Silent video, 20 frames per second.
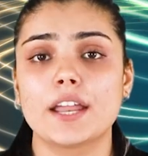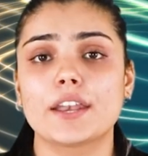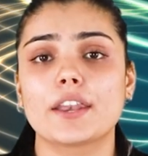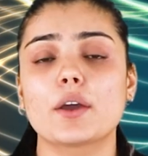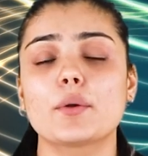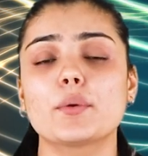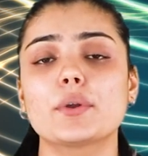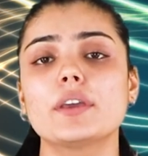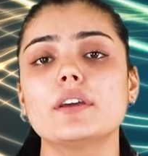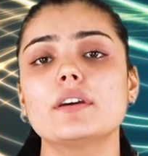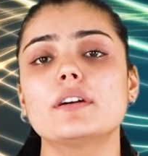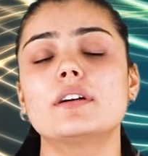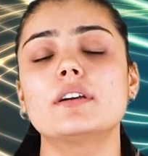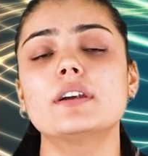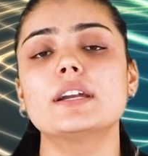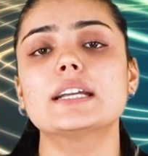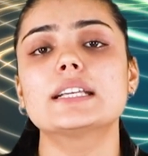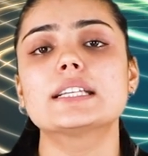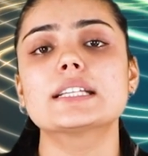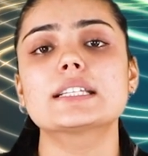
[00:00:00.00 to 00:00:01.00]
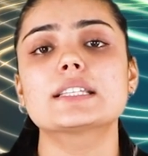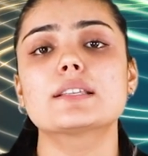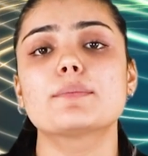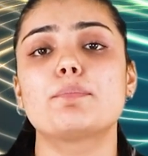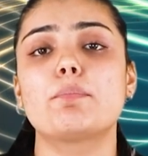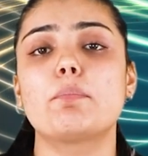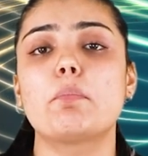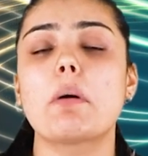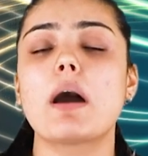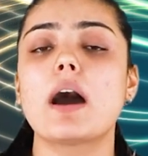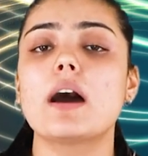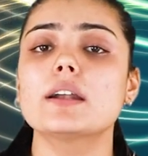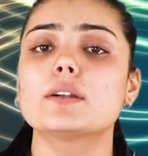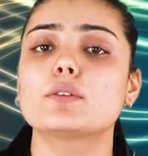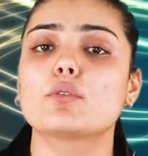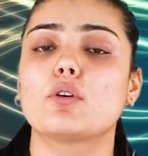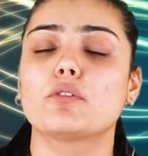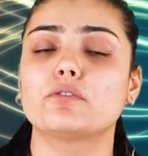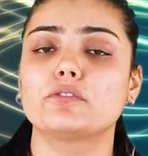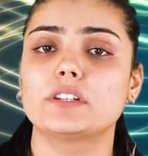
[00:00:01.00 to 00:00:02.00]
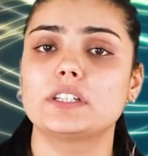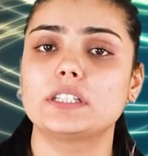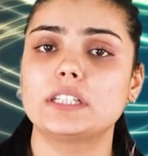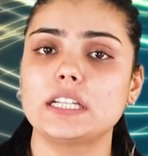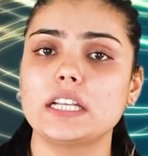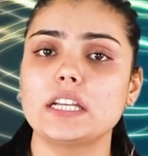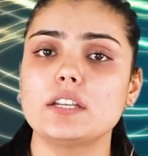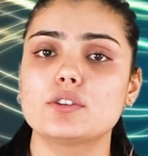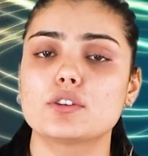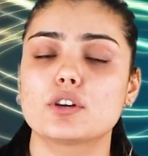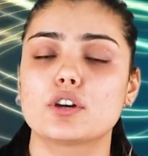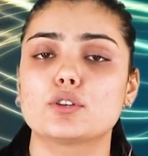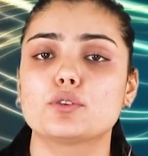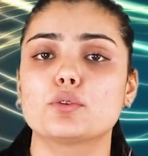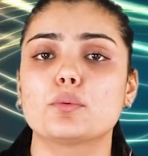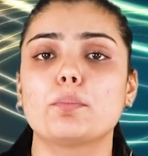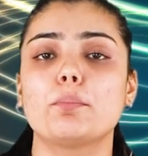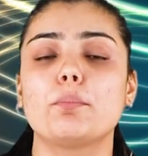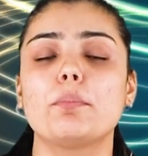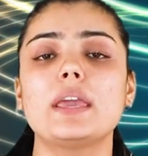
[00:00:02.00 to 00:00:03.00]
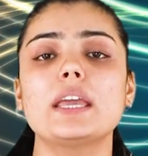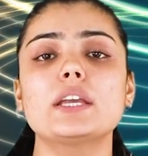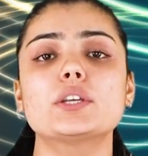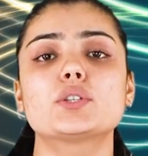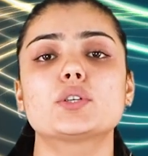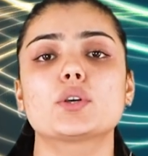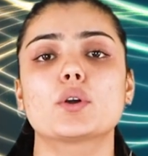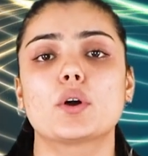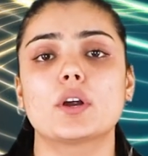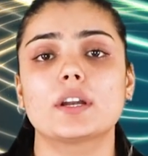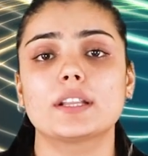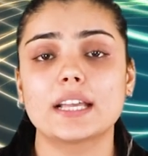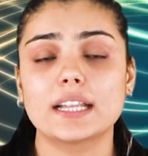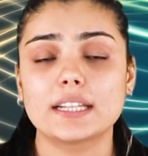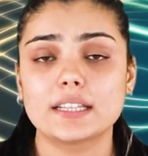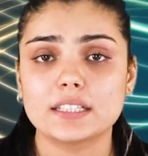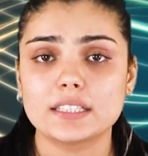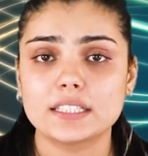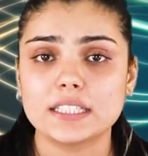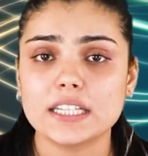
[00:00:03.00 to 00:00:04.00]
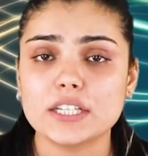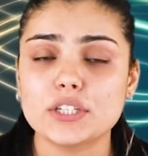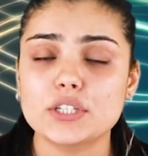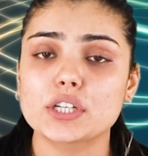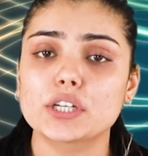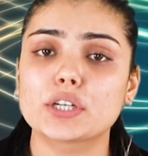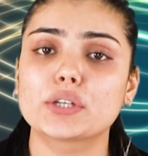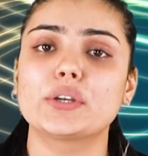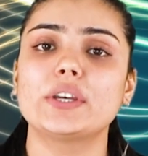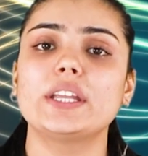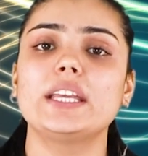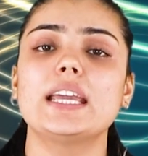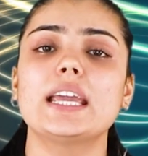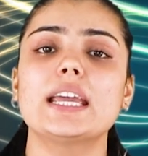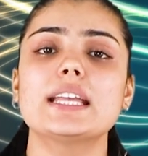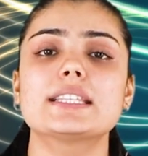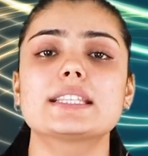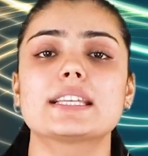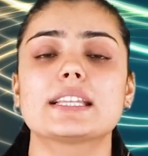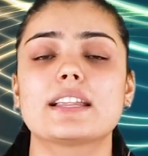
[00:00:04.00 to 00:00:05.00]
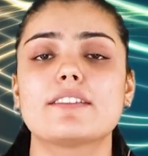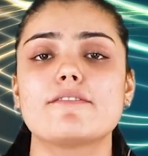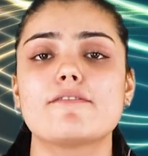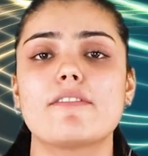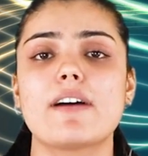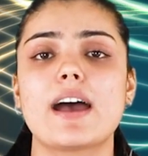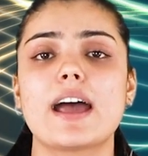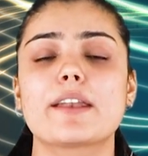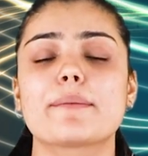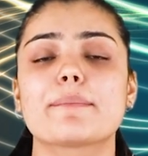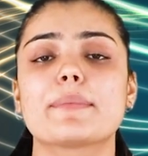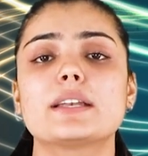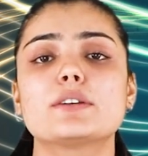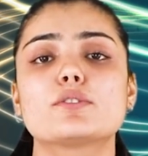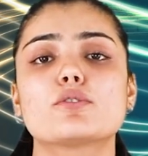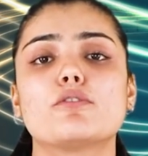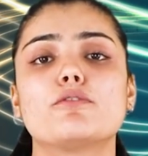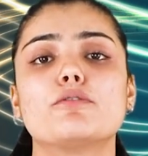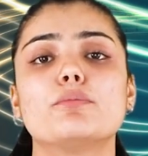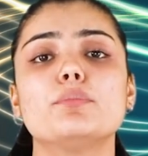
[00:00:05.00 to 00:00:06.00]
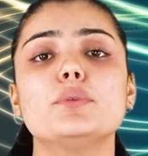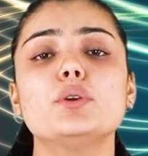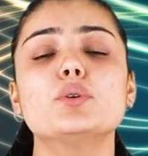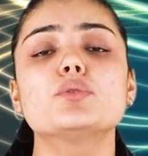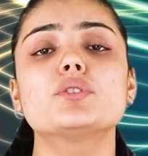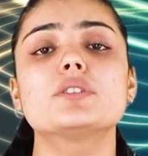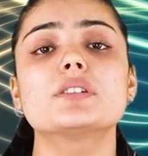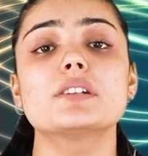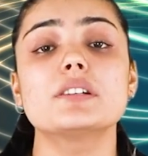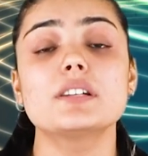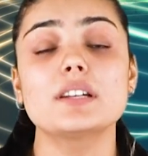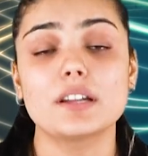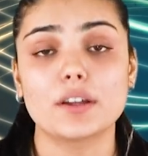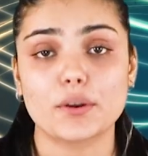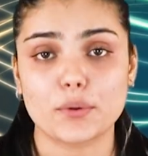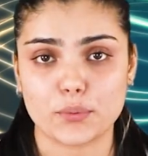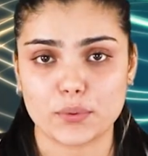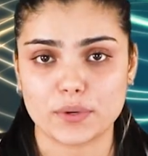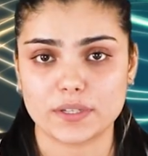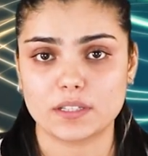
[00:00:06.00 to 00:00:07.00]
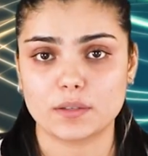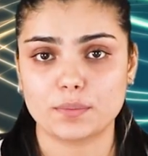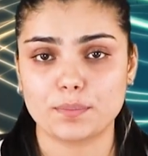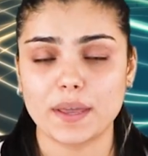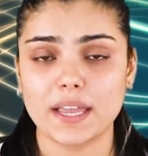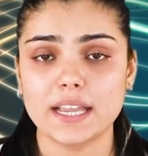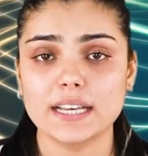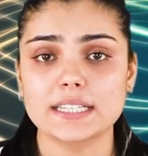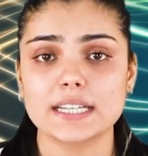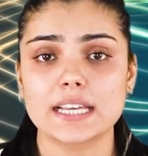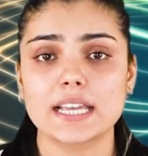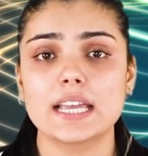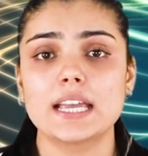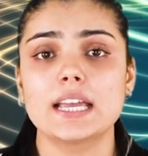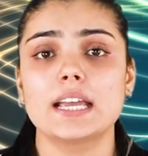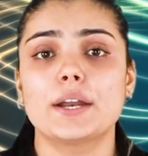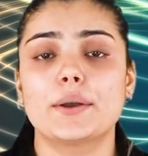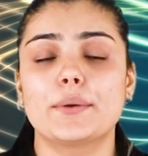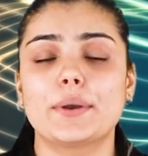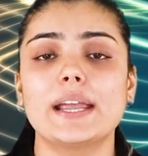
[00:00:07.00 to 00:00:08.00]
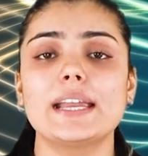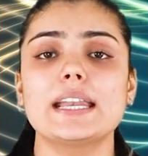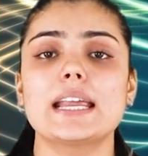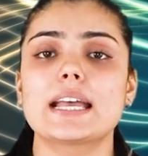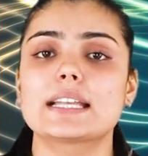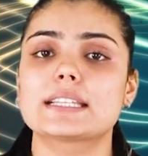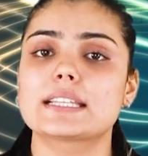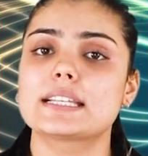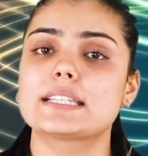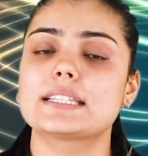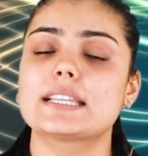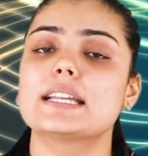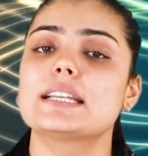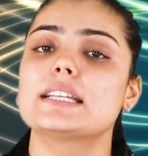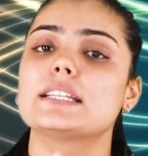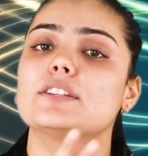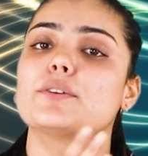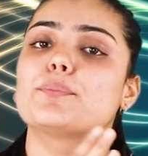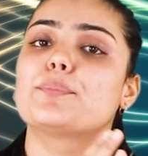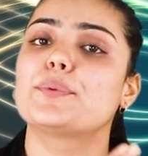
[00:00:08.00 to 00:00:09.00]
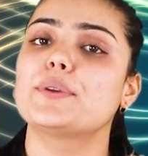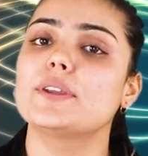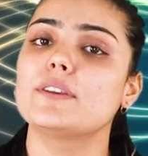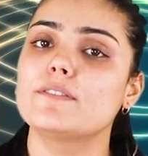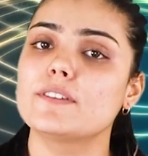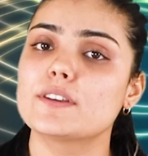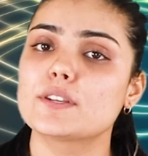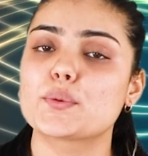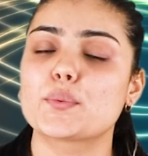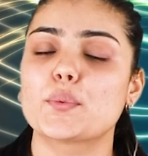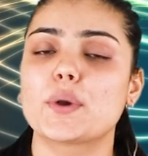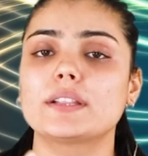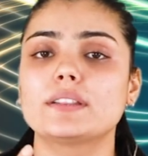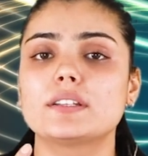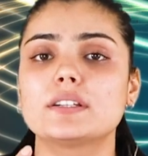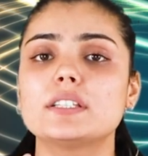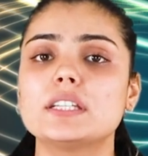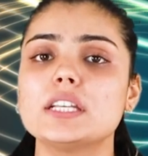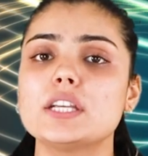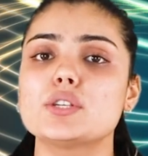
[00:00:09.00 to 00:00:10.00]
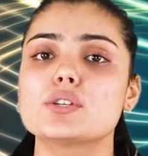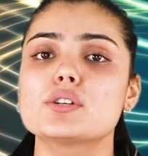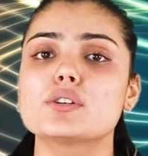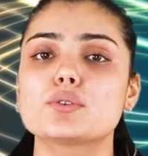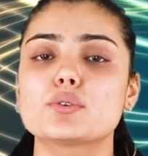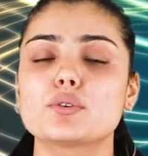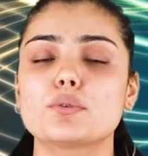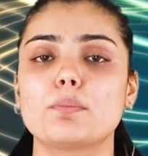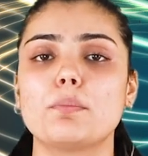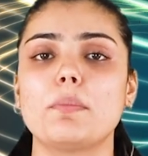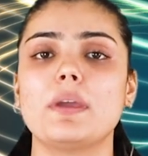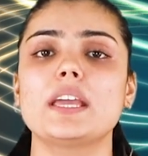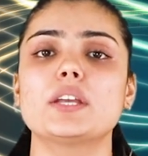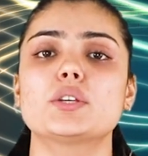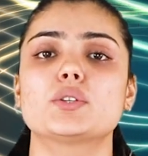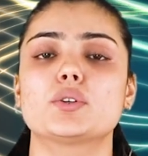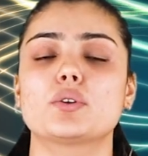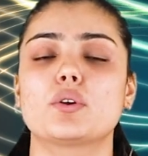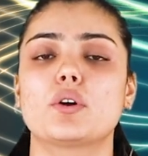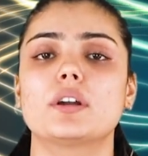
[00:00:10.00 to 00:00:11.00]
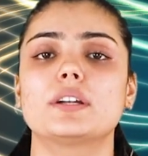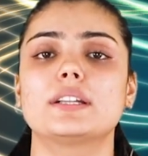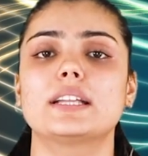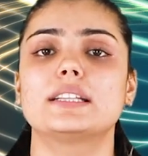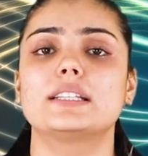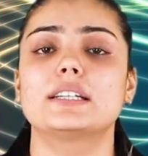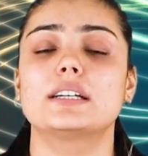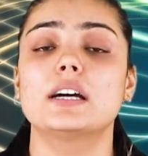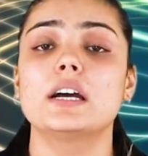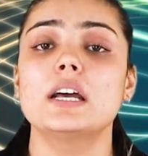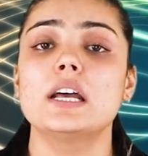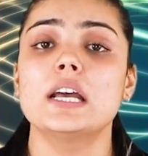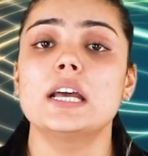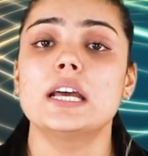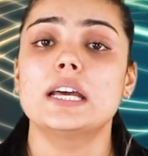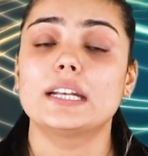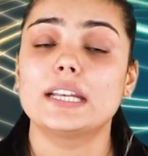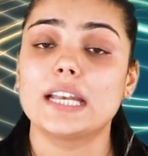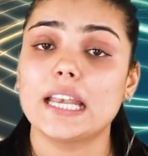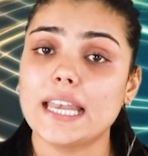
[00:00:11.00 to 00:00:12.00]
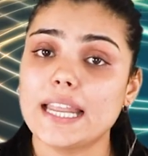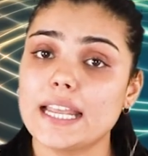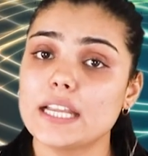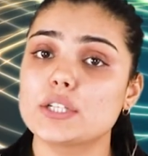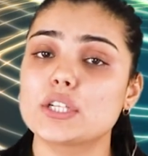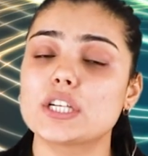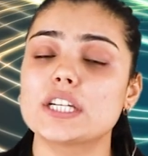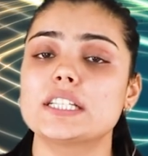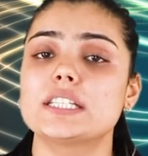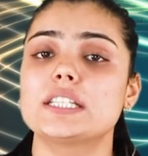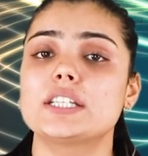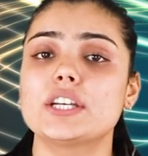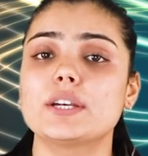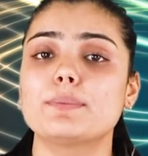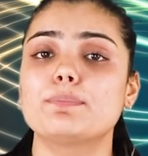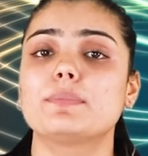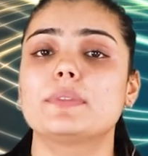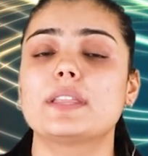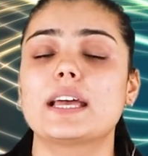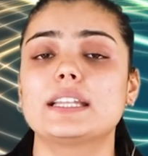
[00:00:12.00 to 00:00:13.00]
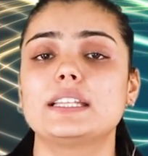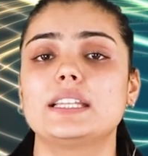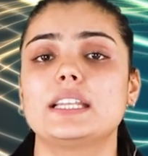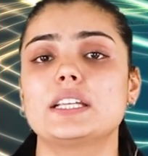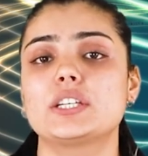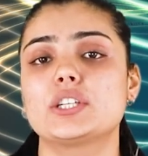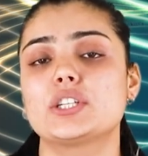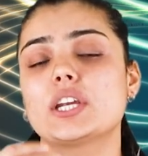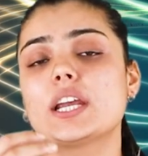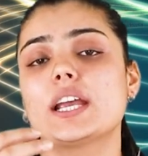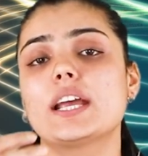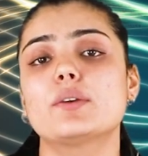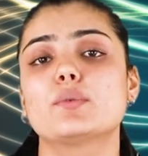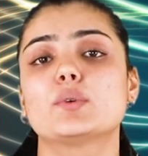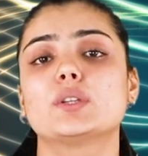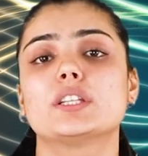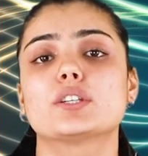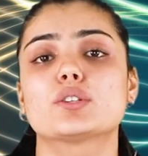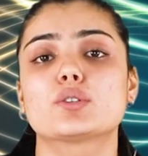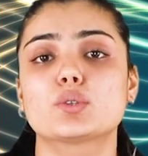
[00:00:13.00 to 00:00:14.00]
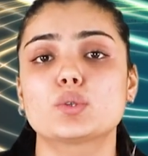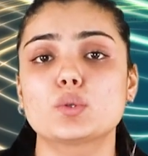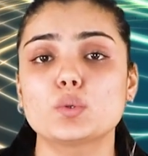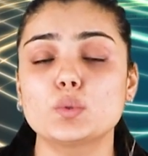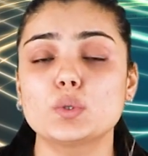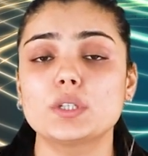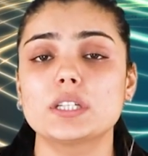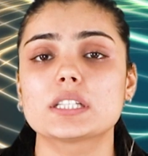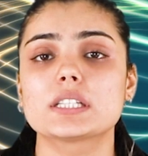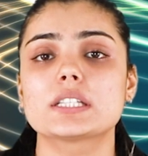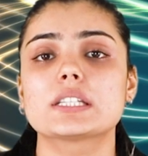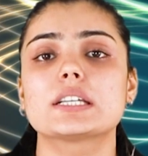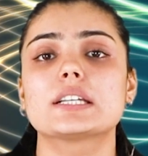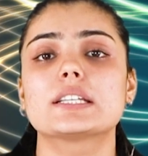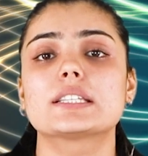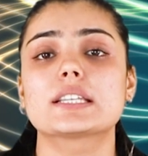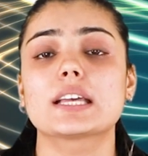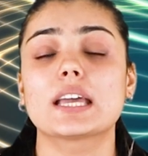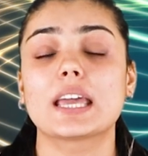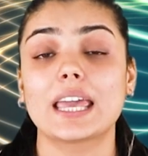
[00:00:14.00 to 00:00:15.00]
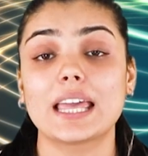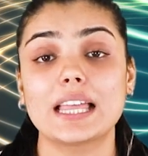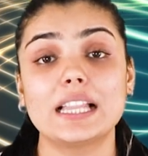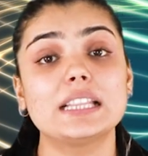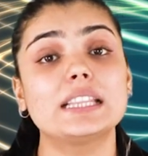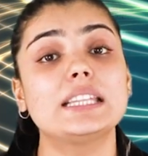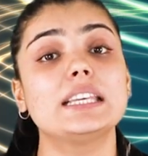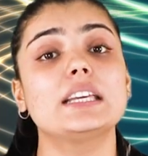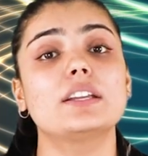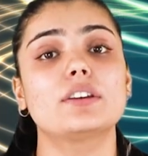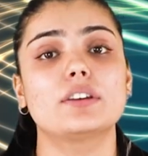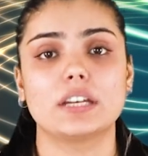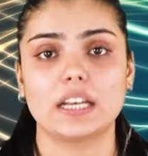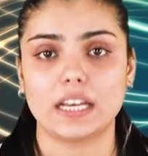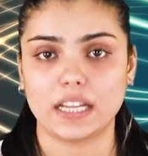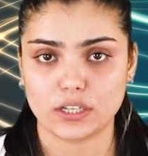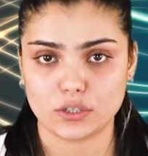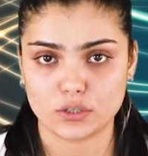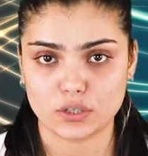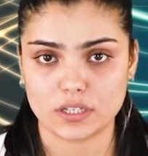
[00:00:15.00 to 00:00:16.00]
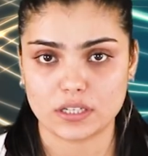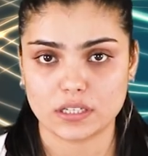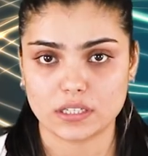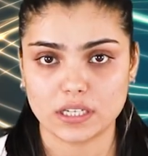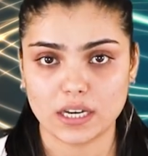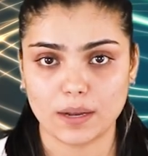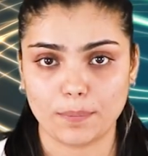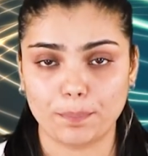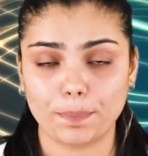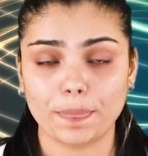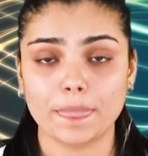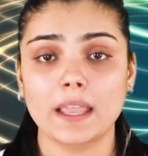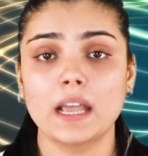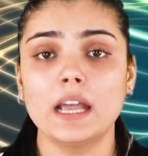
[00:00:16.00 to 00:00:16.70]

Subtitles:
Now here it is the part of the teacher to make sure that the teacher creates an environment of mutual respect, right? As I said in the previous one, the teacher should make sure that the relationship that they share with the students is a healthy relationship.